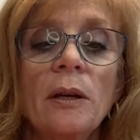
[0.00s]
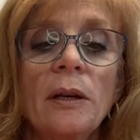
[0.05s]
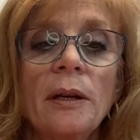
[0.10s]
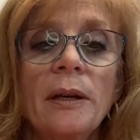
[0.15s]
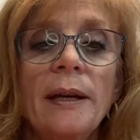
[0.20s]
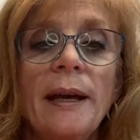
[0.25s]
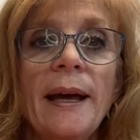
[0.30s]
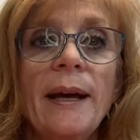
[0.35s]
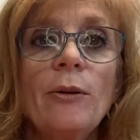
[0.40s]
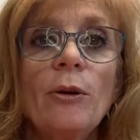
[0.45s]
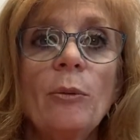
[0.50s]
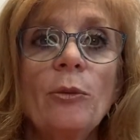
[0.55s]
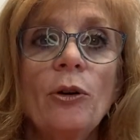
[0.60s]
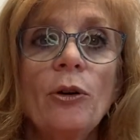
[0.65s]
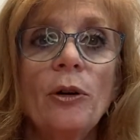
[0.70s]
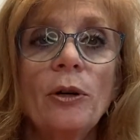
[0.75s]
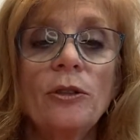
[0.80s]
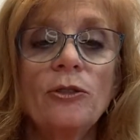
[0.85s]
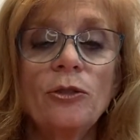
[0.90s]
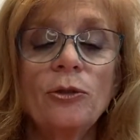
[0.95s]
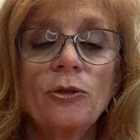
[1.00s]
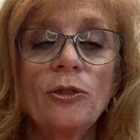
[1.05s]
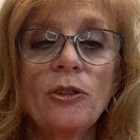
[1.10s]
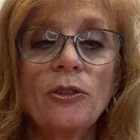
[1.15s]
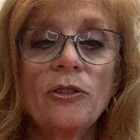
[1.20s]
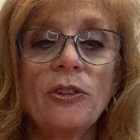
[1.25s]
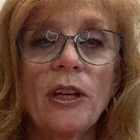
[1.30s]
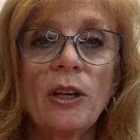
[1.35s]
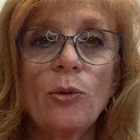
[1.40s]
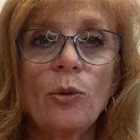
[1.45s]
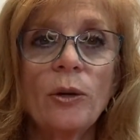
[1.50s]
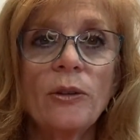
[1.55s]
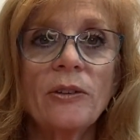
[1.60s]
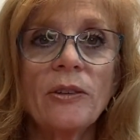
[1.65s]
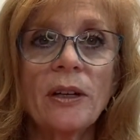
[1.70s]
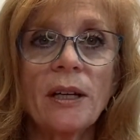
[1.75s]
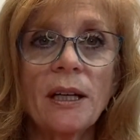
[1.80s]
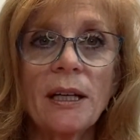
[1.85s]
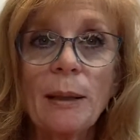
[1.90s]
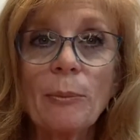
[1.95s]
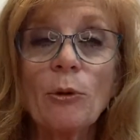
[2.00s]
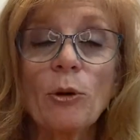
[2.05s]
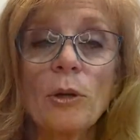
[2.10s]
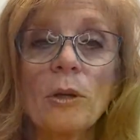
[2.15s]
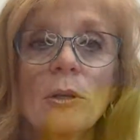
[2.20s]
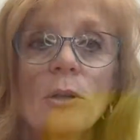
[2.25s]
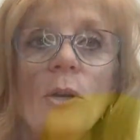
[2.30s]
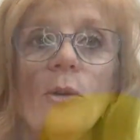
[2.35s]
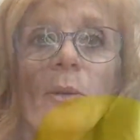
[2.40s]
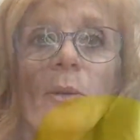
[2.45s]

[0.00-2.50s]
Now I'm going to just take 1 second. I'm going to lower